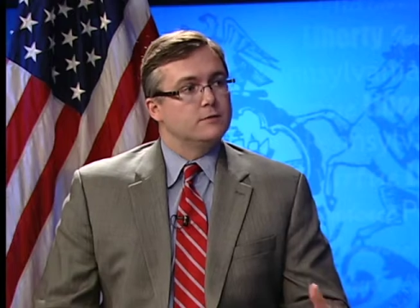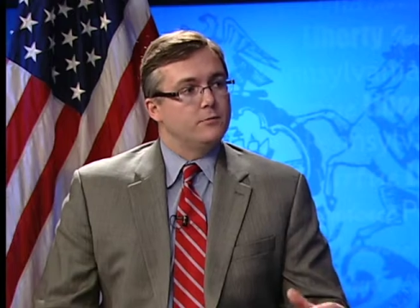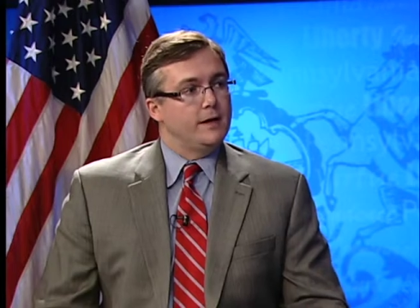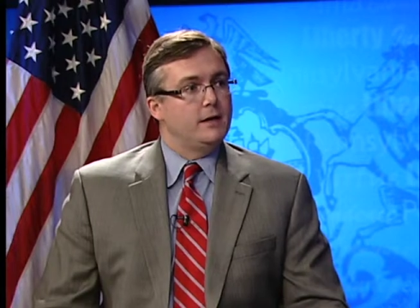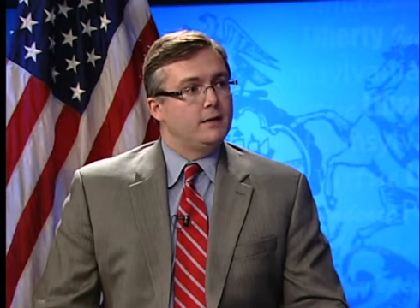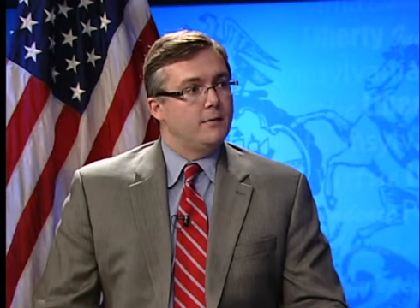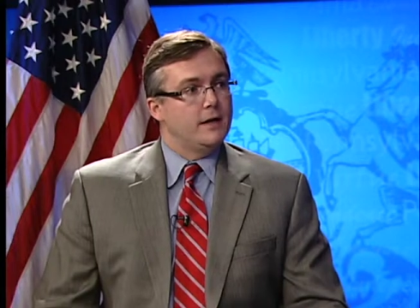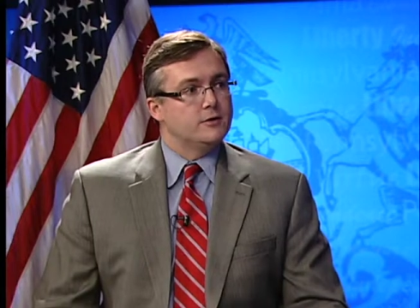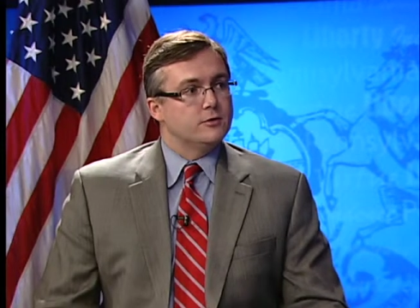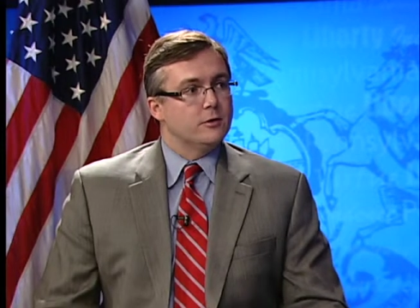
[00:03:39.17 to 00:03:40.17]
We need to
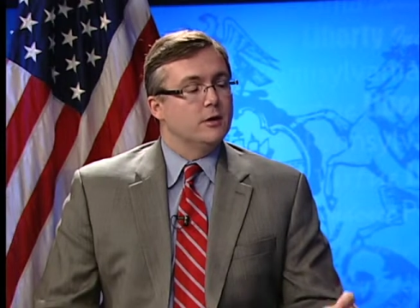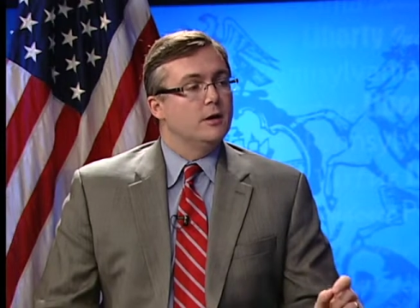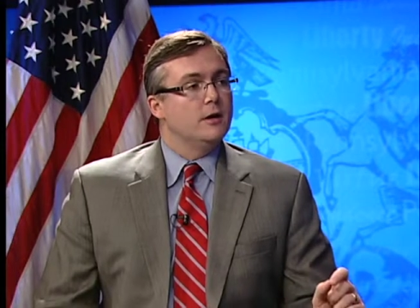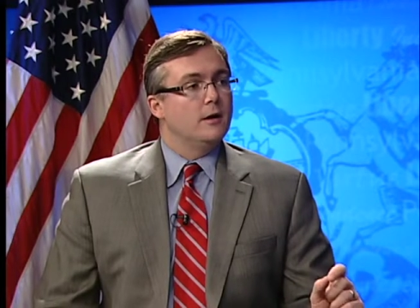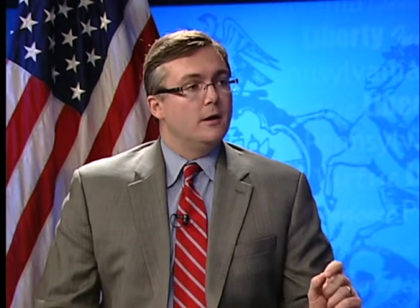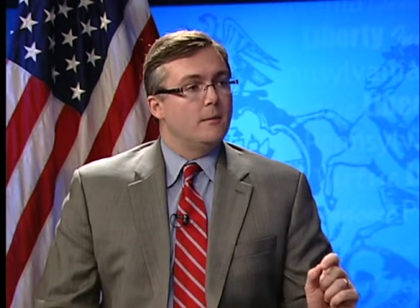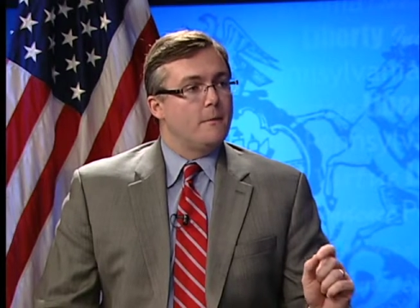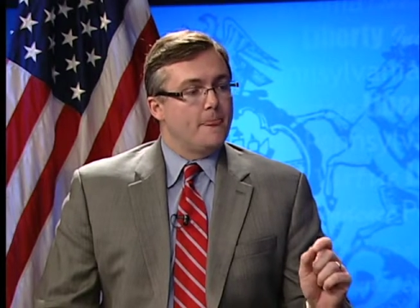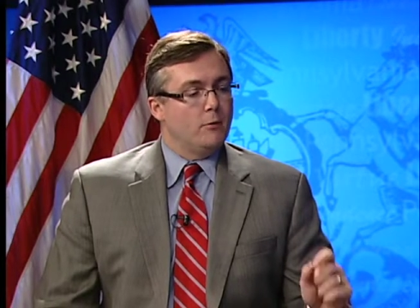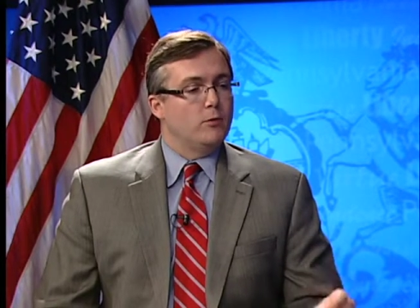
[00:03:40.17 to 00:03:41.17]
make sure
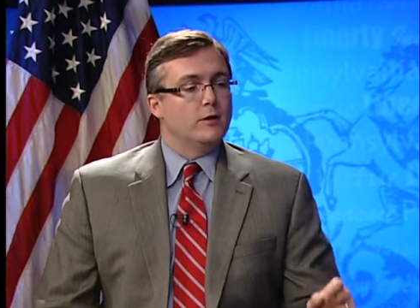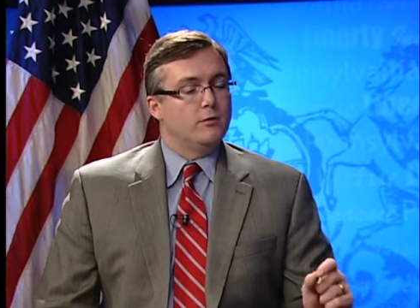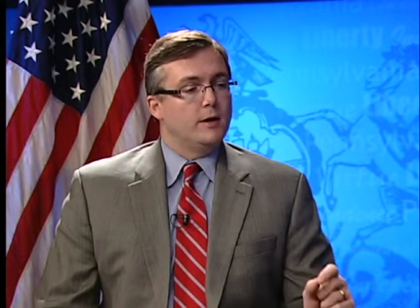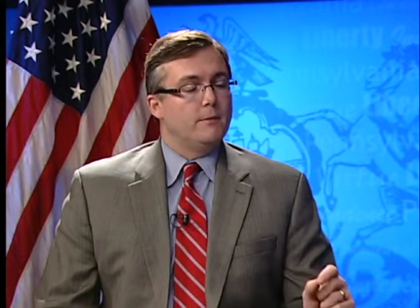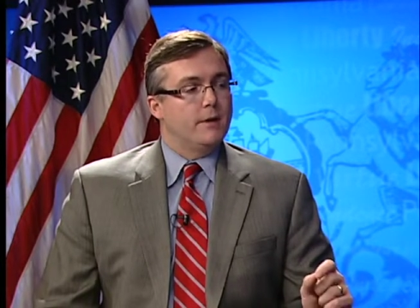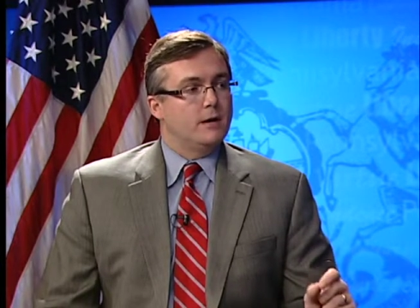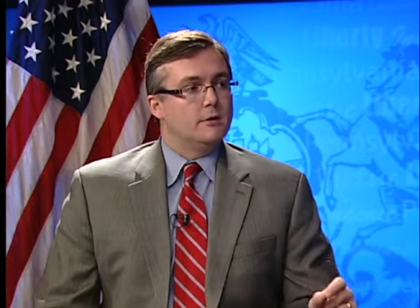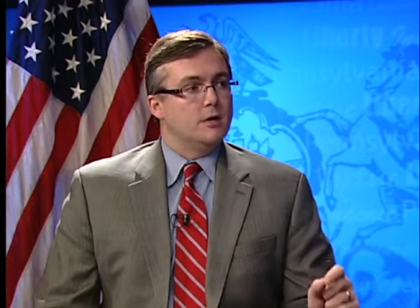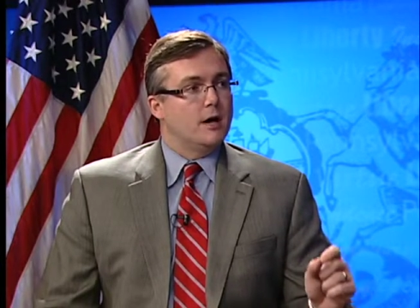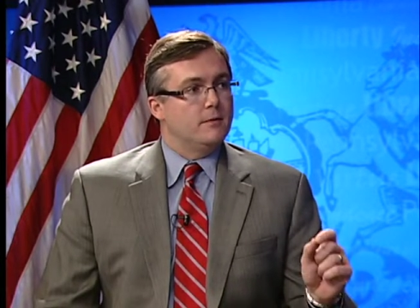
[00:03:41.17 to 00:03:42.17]
that we're doing a better
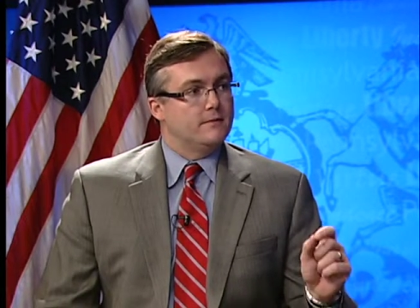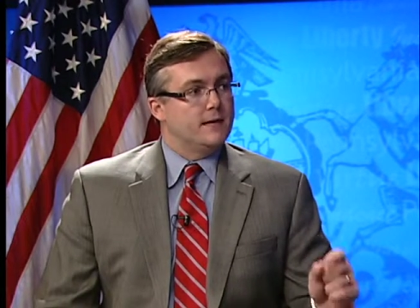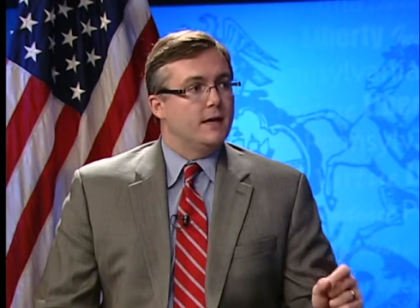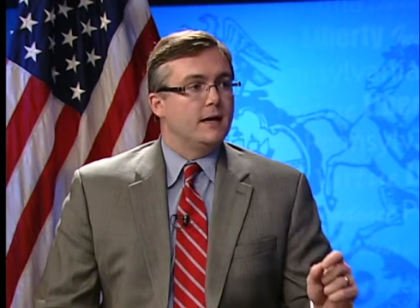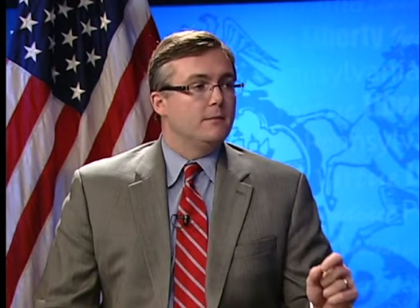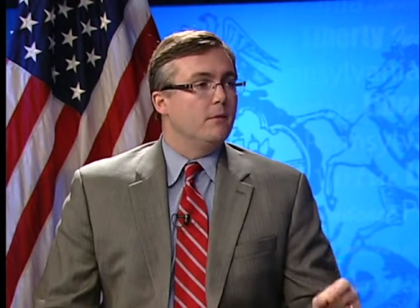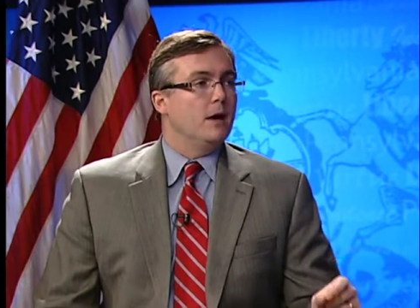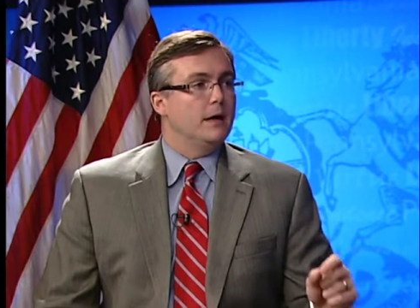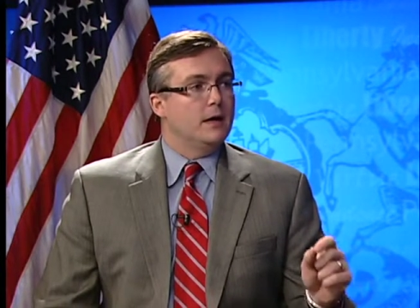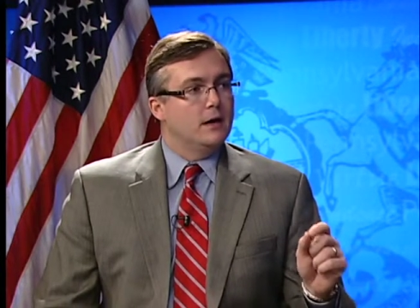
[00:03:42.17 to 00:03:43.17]
job of taking
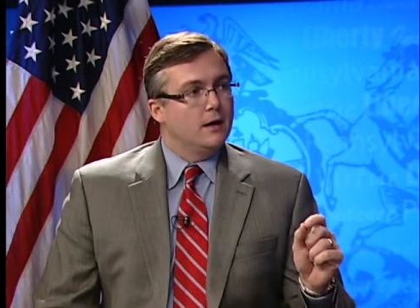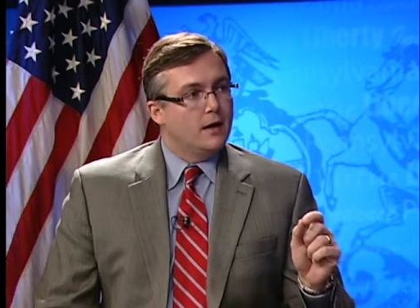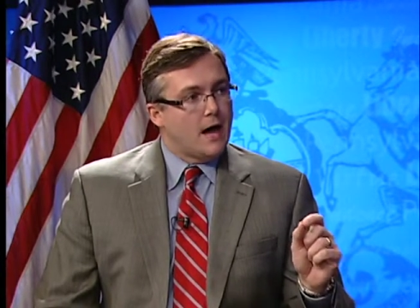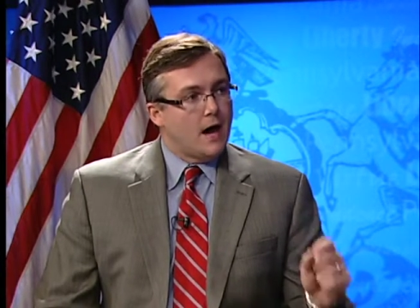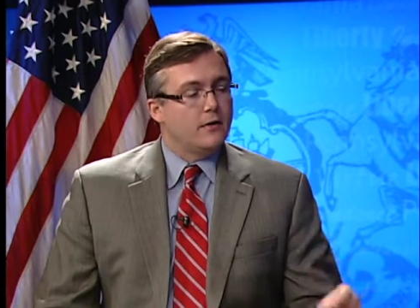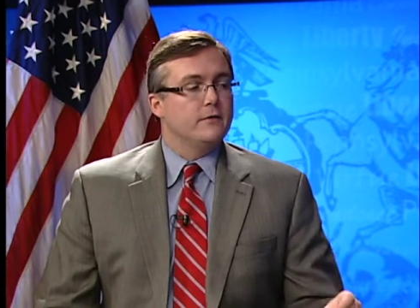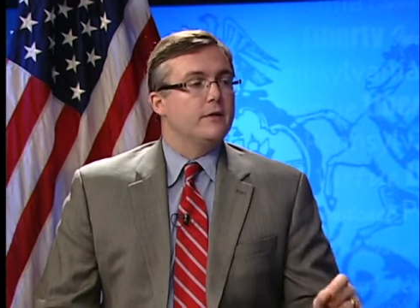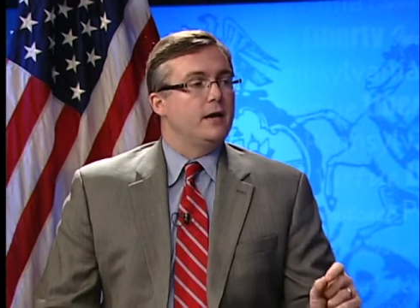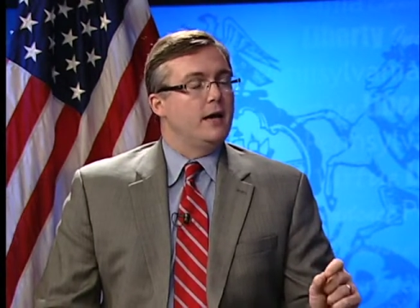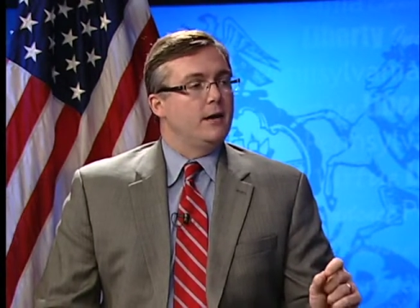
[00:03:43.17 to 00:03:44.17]
money out of
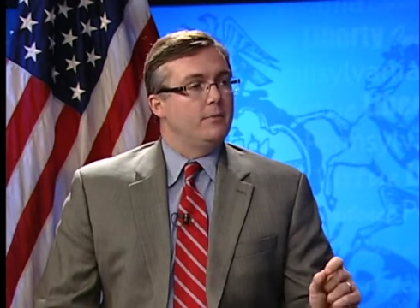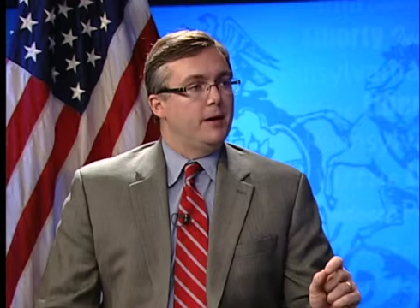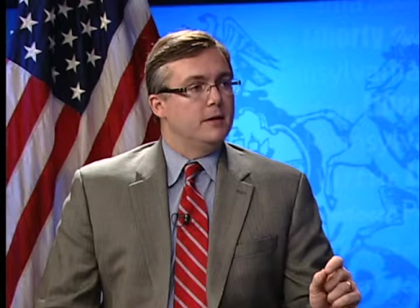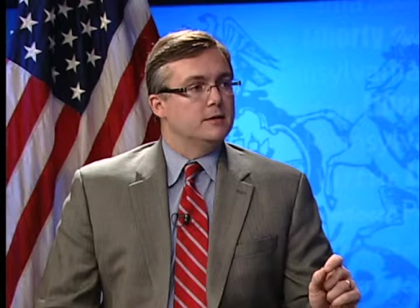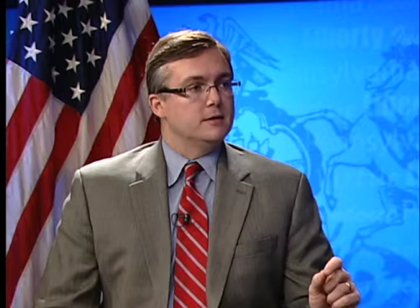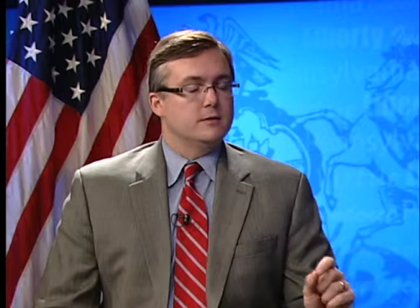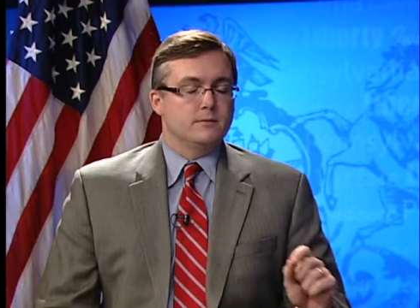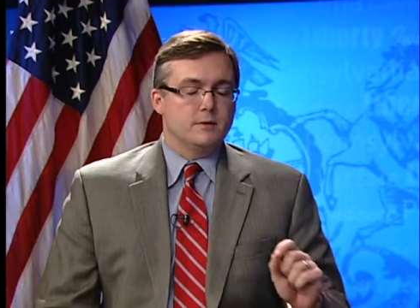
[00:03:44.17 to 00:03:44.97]
the campaign system.